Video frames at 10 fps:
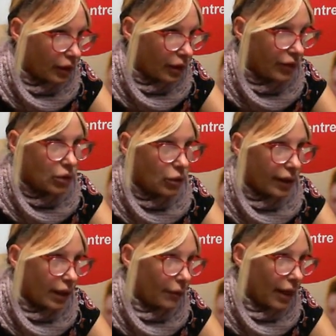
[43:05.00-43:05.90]
if we're
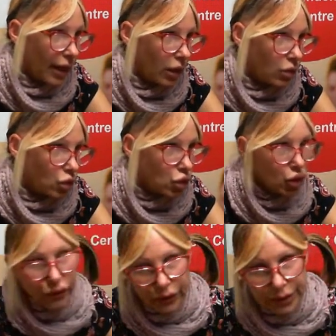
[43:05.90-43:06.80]
talking about,
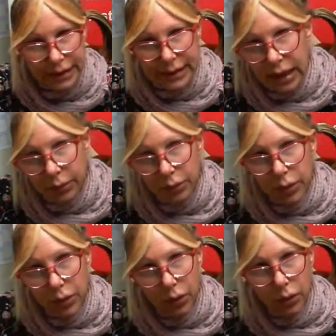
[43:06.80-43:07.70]
for
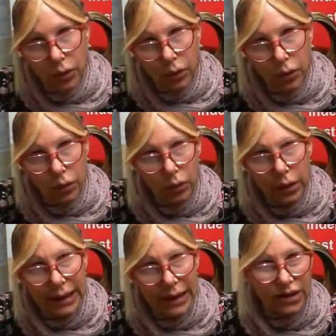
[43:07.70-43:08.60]
example,
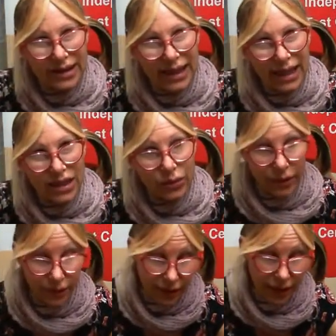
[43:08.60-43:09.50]
legislation
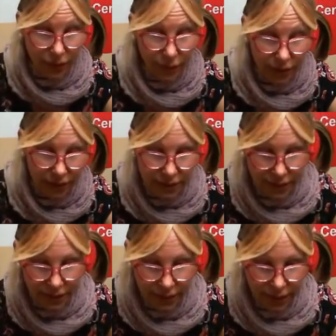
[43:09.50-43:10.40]
with the
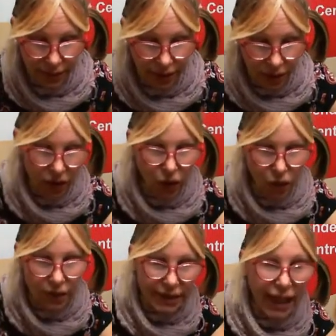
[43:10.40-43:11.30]
government, you
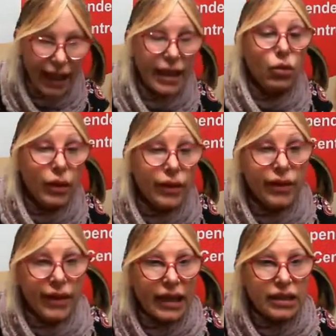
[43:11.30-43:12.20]
could say it with
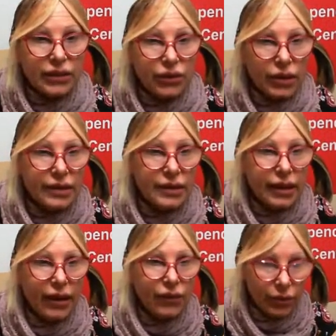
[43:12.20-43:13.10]
the active voice, the
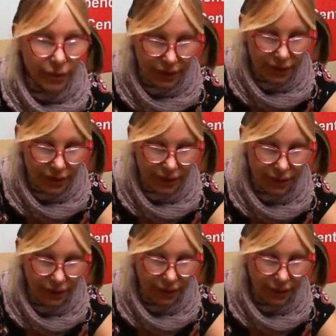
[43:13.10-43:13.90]
government